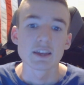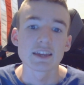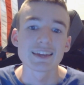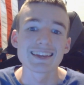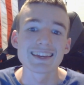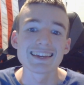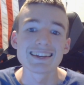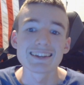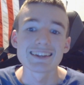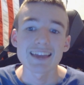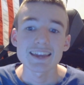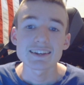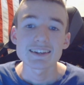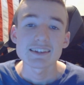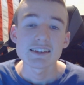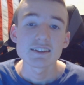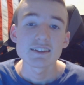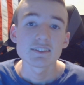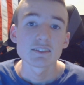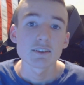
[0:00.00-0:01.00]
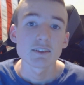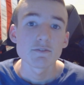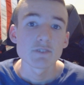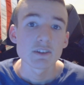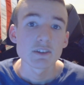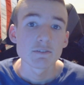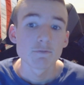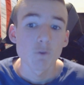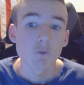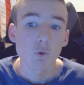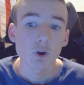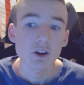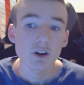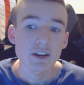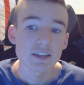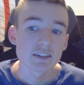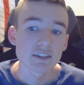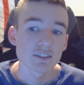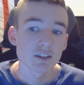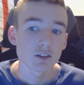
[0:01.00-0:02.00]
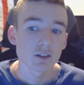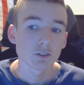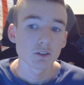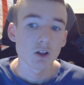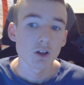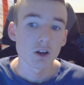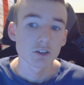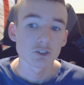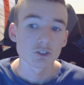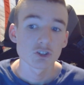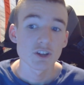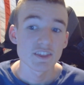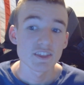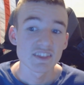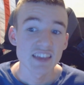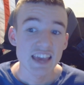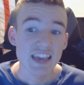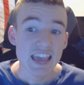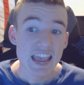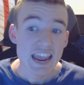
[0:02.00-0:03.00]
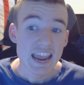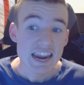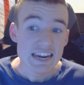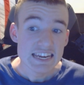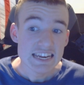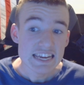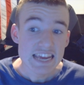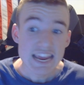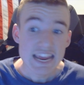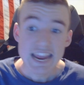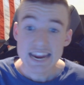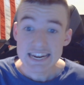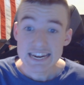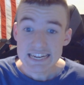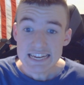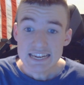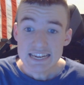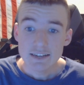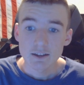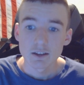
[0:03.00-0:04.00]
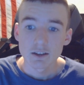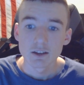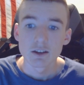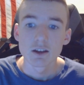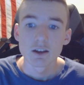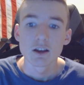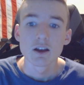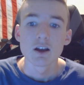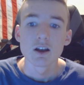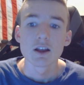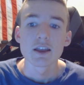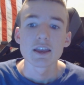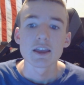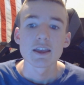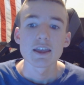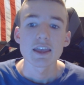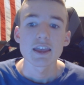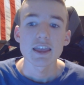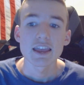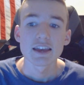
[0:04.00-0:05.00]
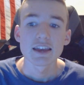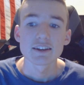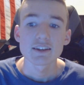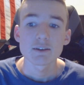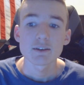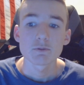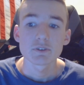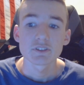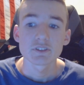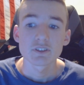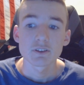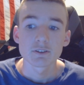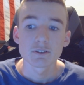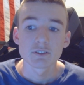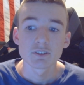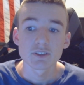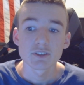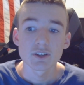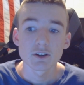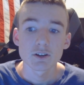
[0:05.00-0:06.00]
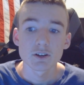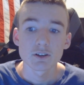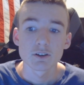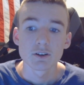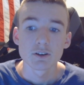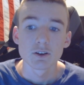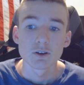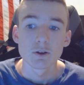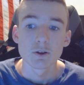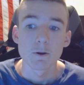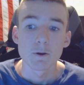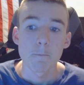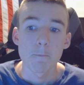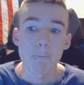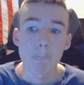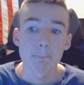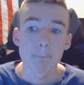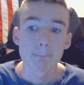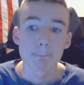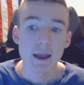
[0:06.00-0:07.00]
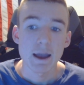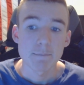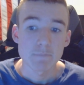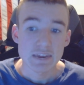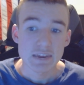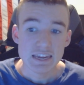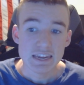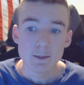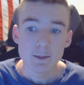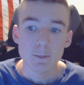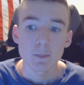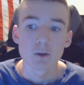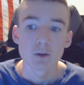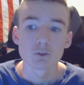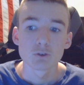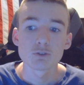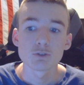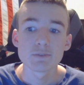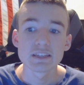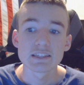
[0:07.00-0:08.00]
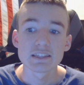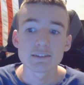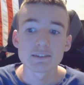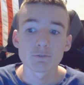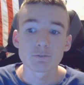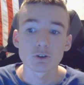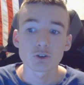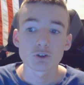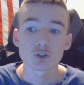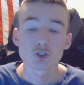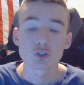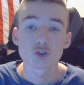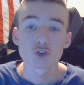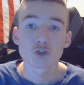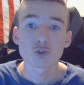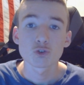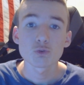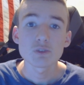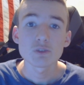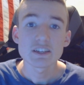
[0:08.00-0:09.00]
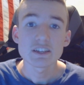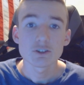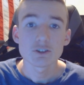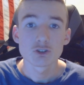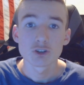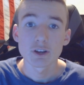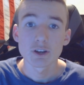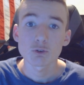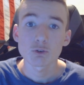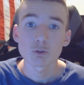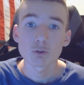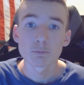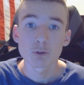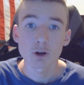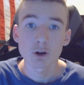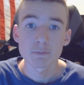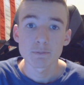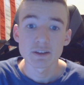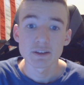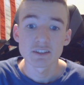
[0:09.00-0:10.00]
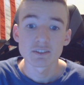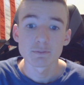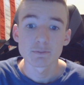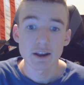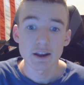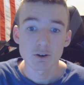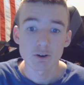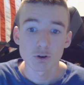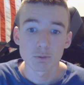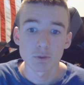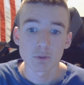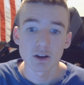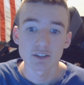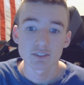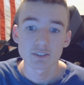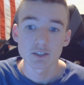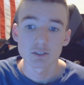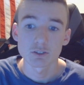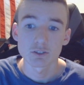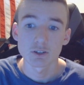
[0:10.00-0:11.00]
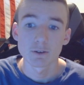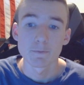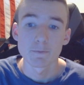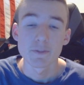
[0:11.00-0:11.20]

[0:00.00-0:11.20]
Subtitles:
In 1974, Intel launched the 8080, and it was considered by many to be the first truly general-purpose microprocessor,